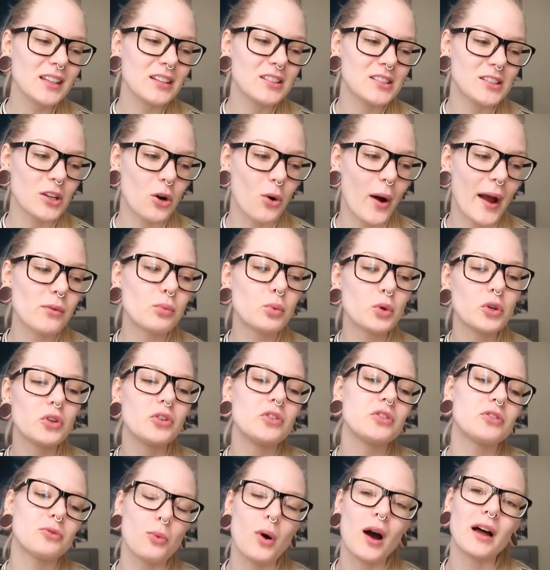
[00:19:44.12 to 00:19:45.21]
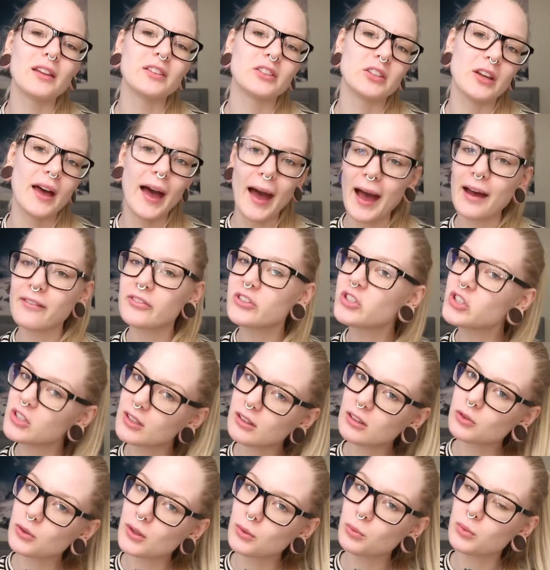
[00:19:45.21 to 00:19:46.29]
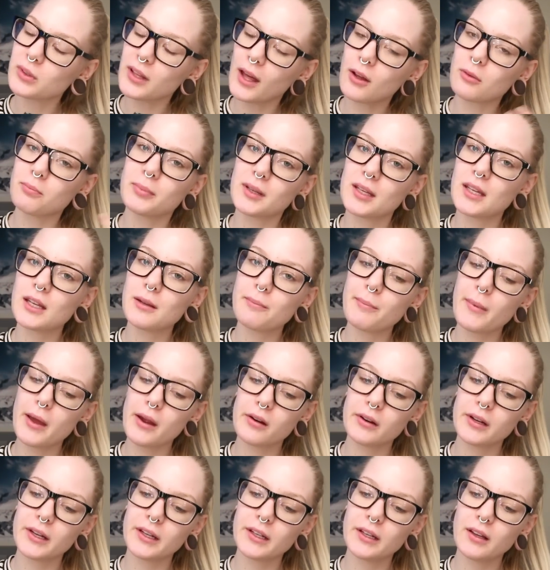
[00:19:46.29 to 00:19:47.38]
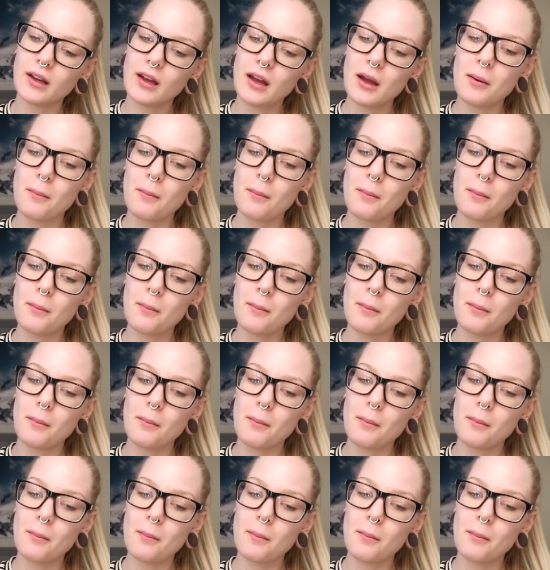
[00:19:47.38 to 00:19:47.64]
So I wouldn't want to have children without being married,